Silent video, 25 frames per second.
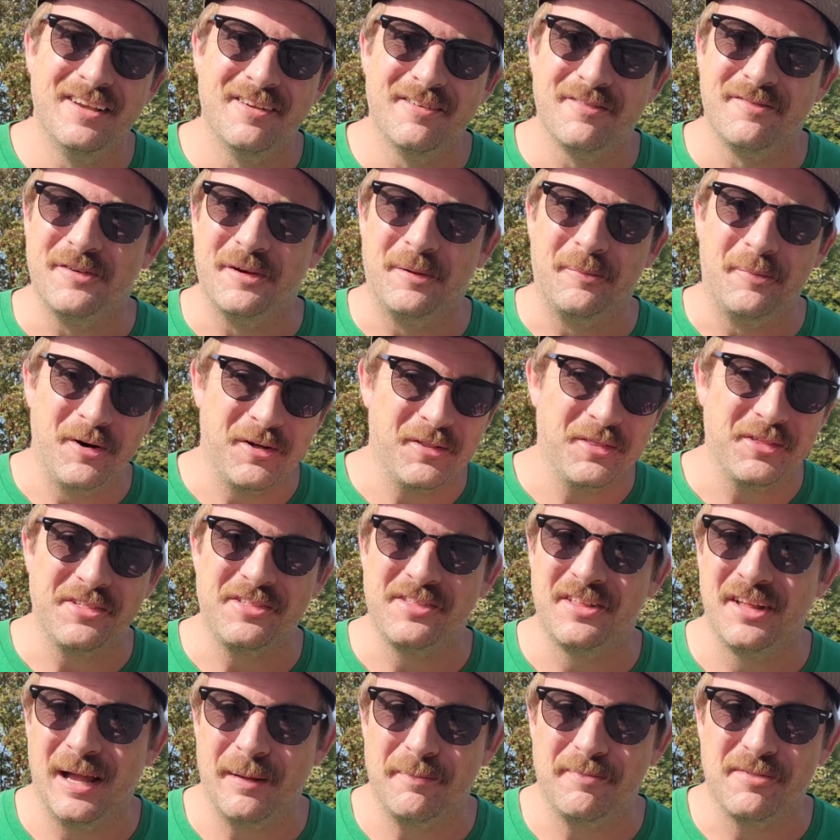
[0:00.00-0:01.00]
film all the
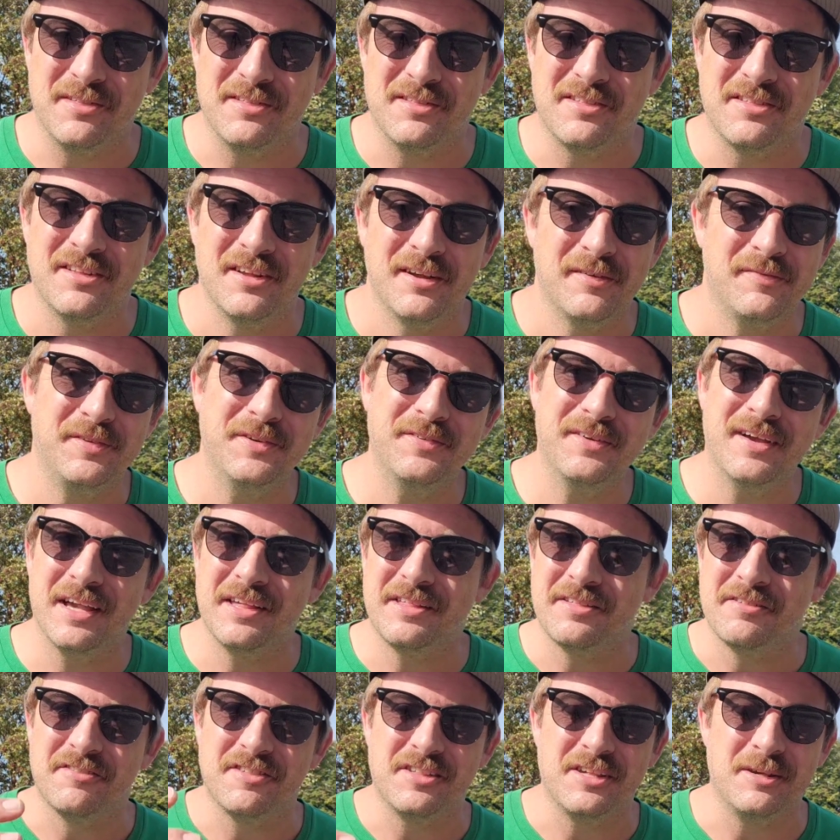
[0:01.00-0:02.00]
steps and stuff. You guys
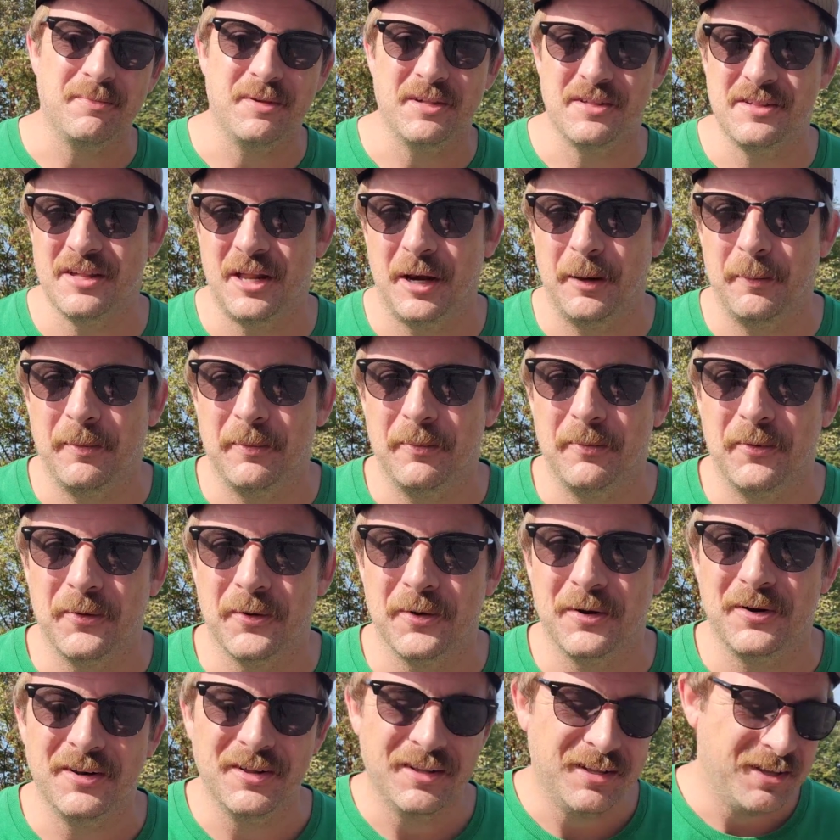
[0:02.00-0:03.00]
have seen me set up a
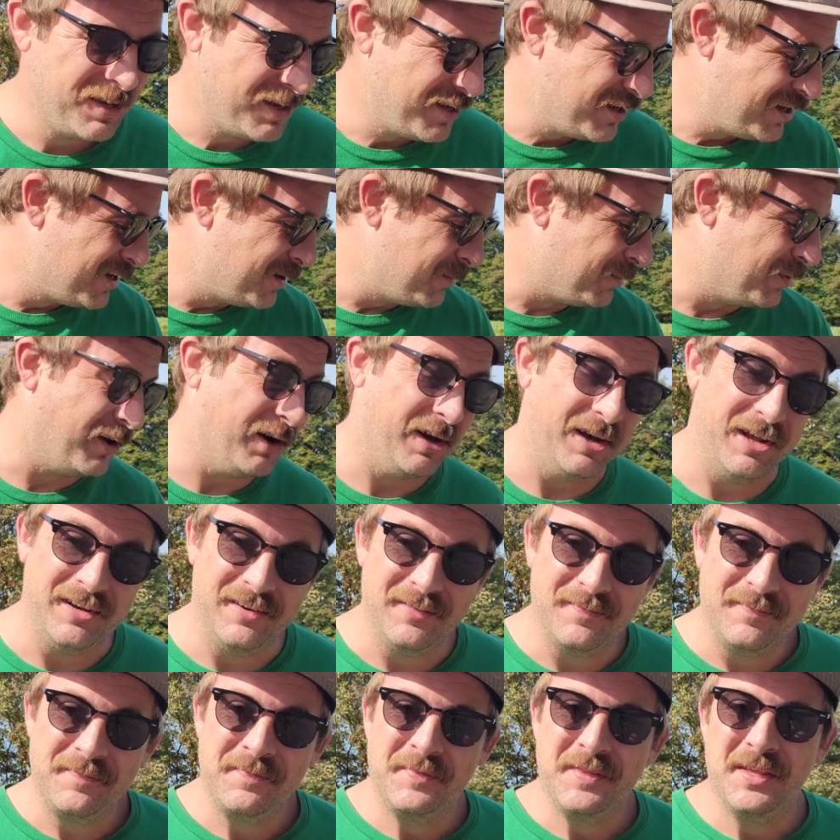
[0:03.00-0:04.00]
board, but
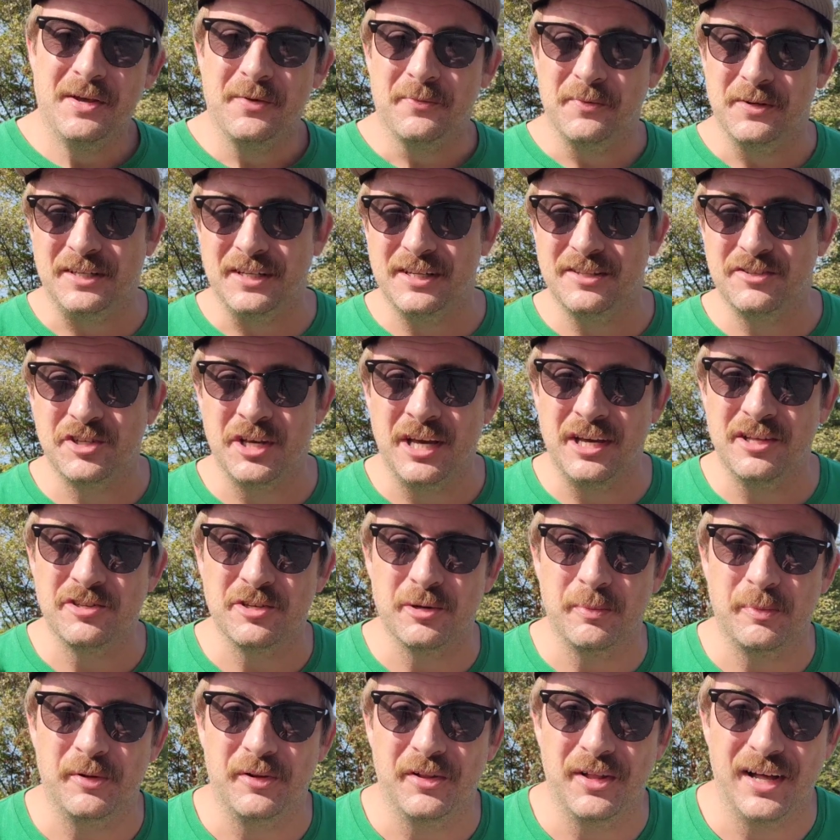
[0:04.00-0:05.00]
we did change
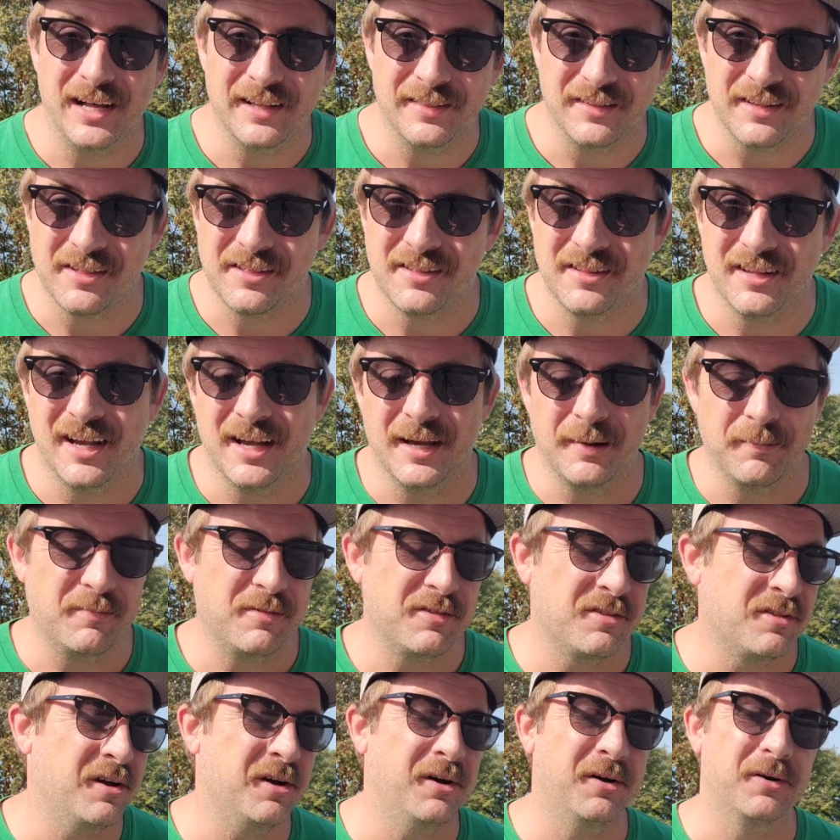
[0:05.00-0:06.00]
up a lot this time.
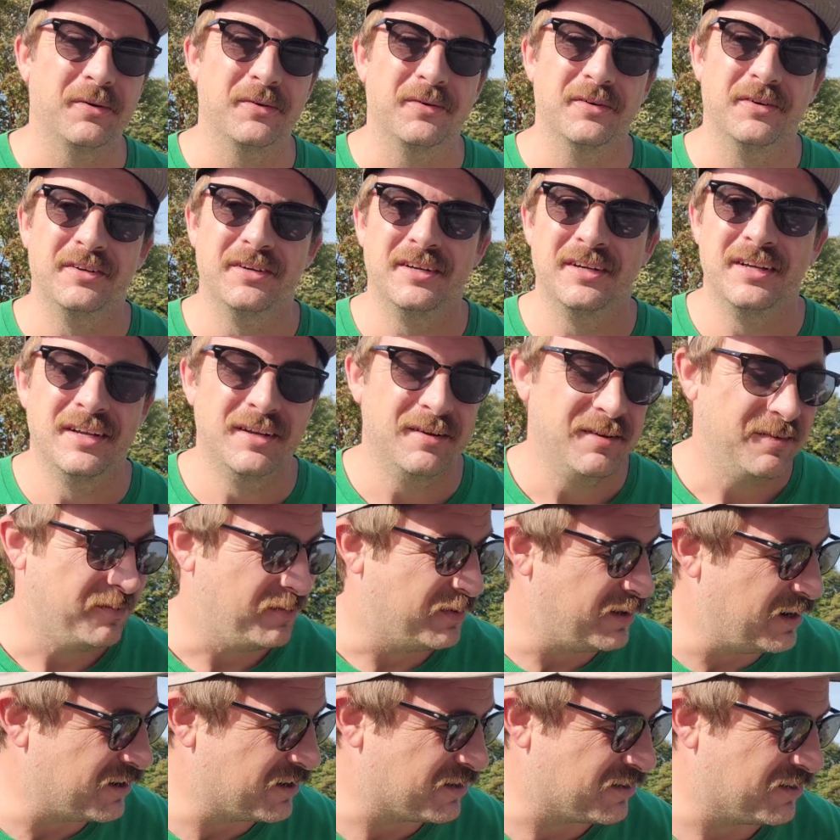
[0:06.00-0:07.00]
So
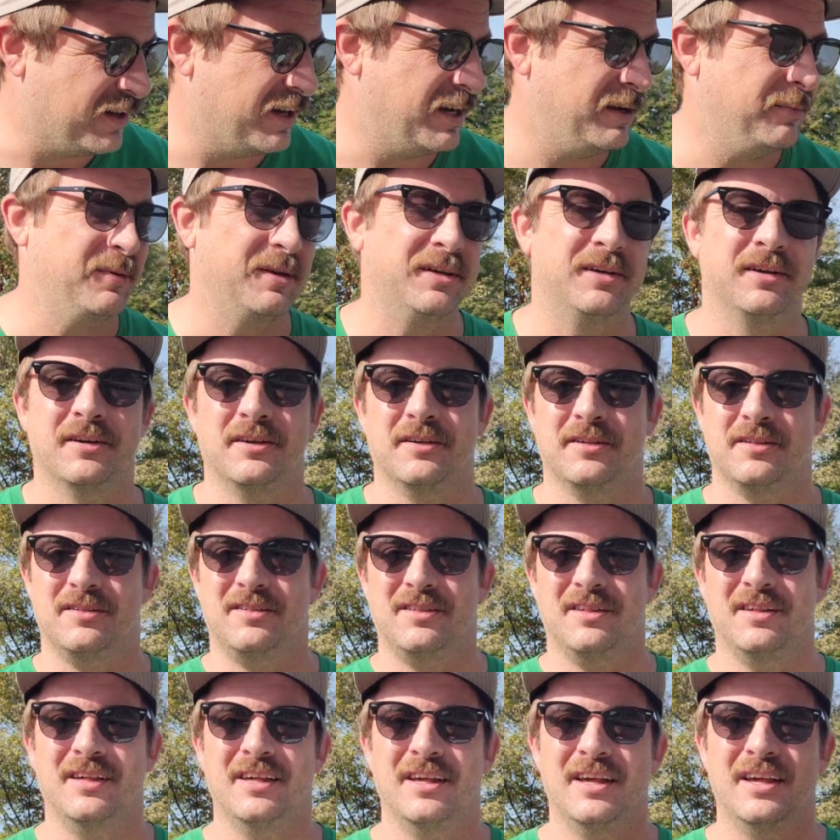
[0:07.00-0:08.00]
very excited because
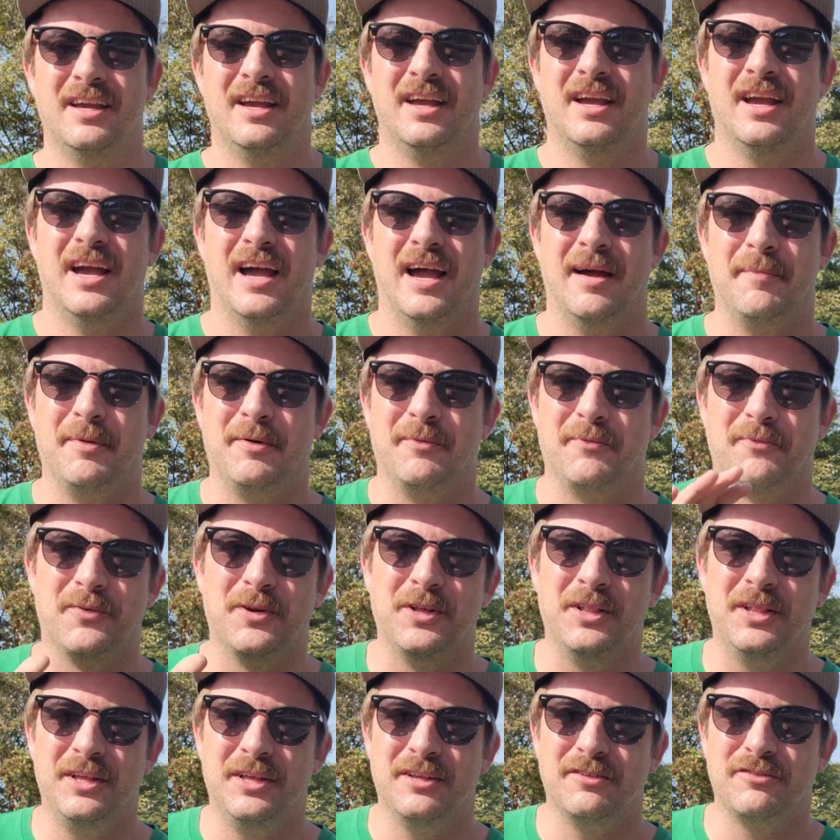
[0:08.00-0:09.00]
I've been
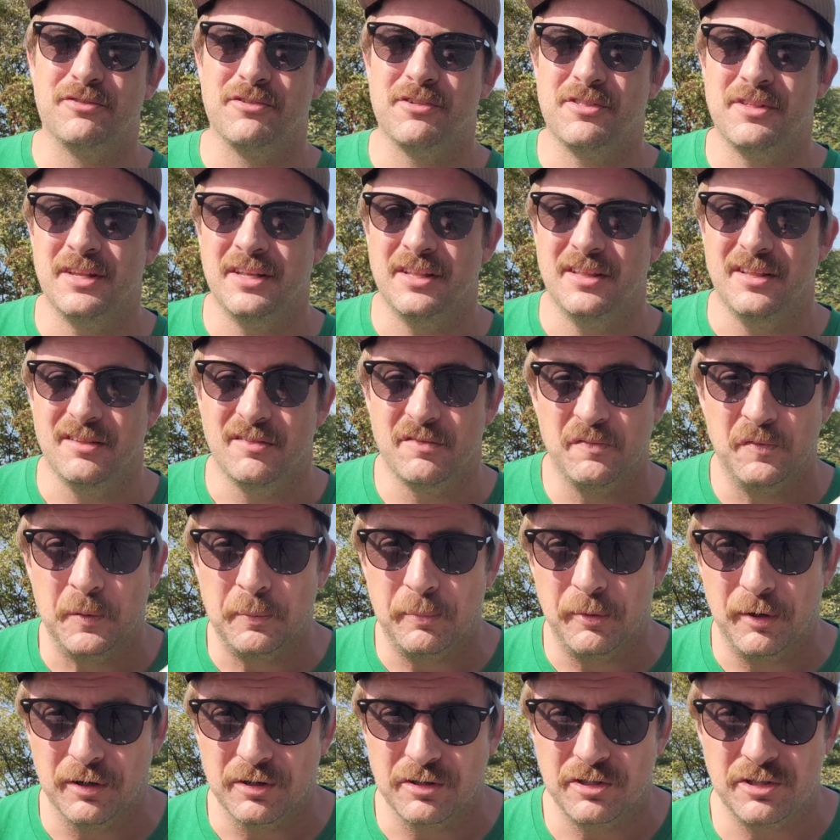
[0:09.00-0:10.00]
really interested in these
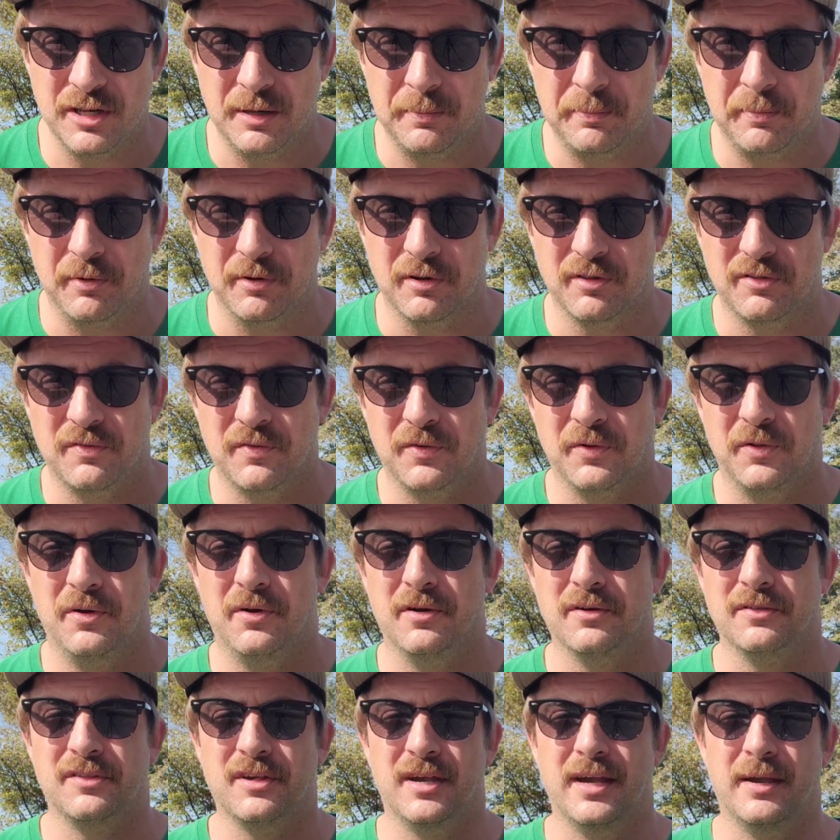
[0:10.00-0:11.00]
football shape boards for a
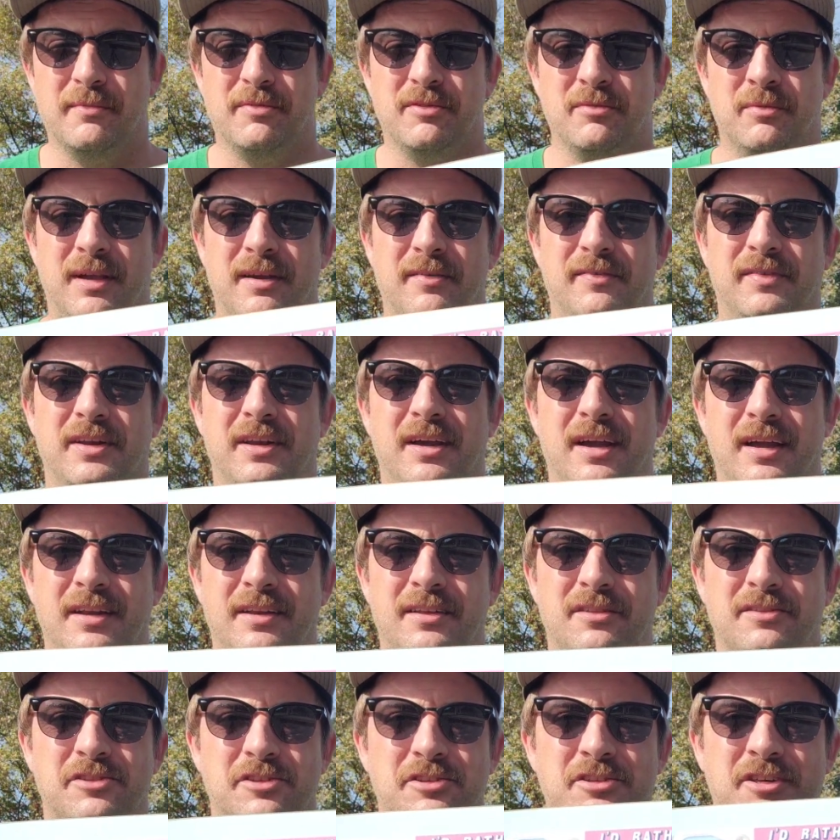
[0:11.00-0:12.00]
long time. So we have a
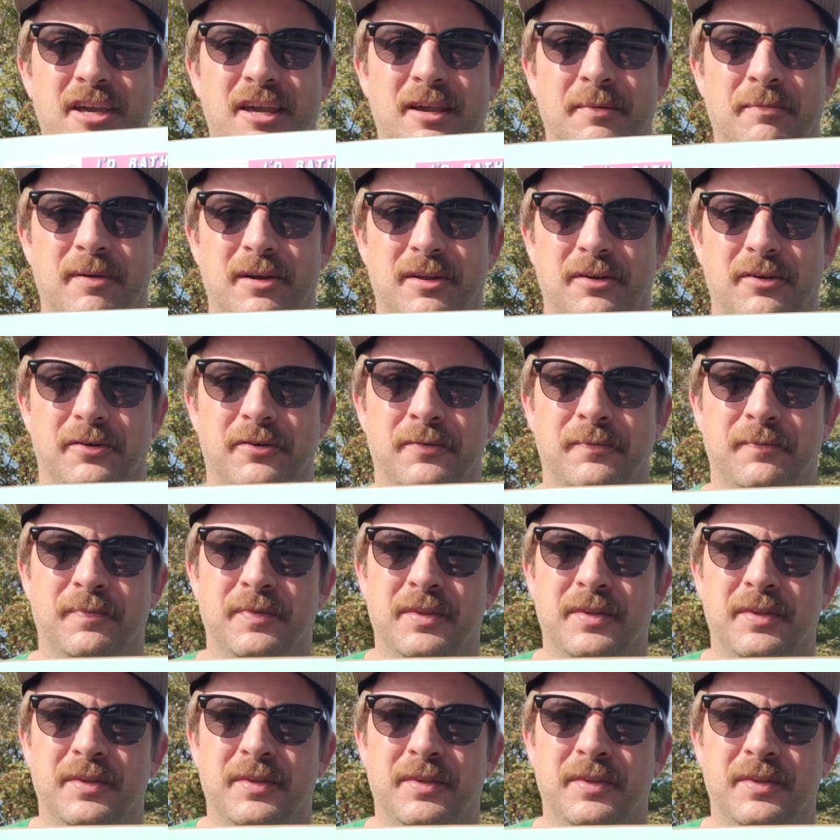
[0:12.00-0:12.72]
9-inch skate metal.